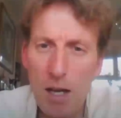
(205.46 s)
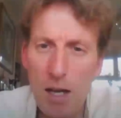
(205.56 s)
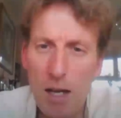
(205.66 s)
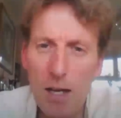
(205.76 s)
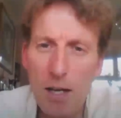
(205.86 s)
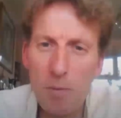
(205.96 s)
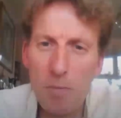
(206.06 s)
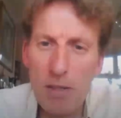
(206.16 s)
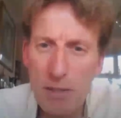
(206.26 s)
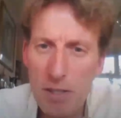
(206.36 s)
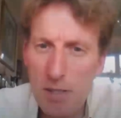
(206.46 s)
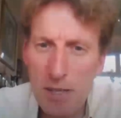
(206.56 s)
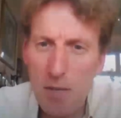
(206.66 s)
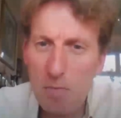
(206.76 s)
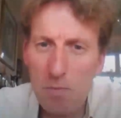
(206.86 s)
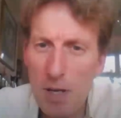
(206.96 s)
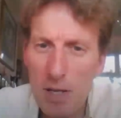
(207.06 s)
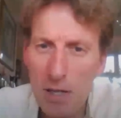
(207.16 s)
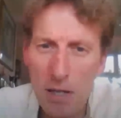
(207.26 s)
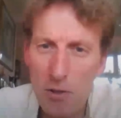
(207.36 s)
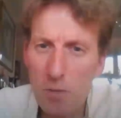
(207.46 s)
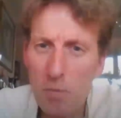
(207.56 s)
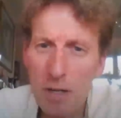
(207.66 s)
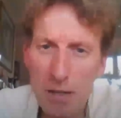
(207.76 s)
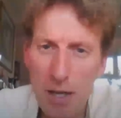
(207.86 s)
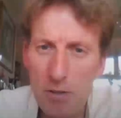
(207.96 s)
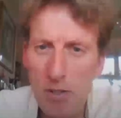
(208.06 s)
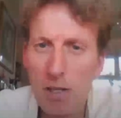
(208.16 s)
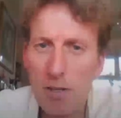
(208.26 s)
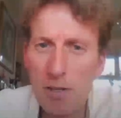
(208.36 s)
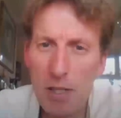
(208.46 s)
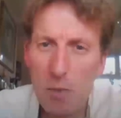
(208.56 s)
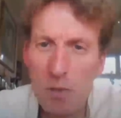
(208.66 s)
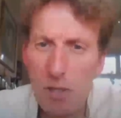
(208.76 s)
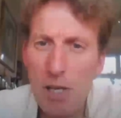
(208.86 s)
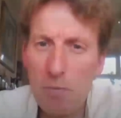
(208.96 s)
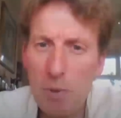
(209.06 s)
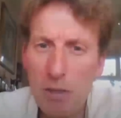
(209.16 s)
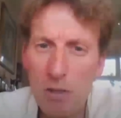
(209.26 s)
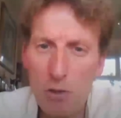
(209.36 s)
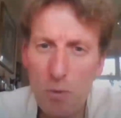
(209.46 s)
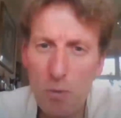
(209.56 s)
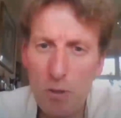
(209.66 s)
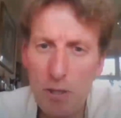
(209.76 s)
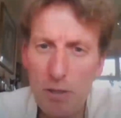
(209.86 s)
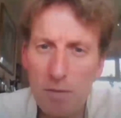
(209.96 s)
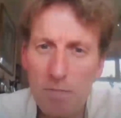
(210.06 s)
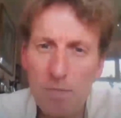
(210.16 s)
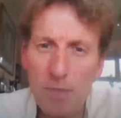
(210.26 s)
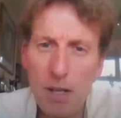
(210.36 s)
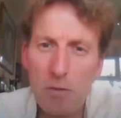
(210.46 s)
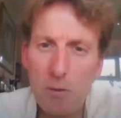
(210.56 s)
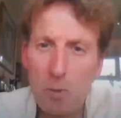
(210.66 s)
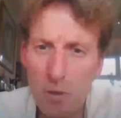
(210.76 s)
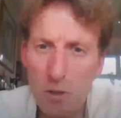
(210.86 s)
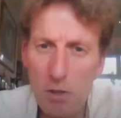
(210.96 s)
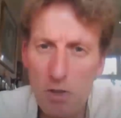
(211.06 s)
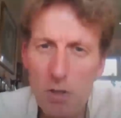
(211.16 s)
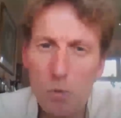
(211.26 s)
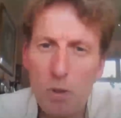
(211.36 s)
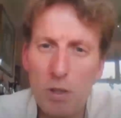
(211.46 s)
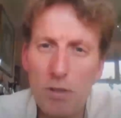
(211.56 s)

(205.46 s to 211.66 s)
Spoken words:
And since then, many hundred, many thousand other sequences have been contributed from across the world.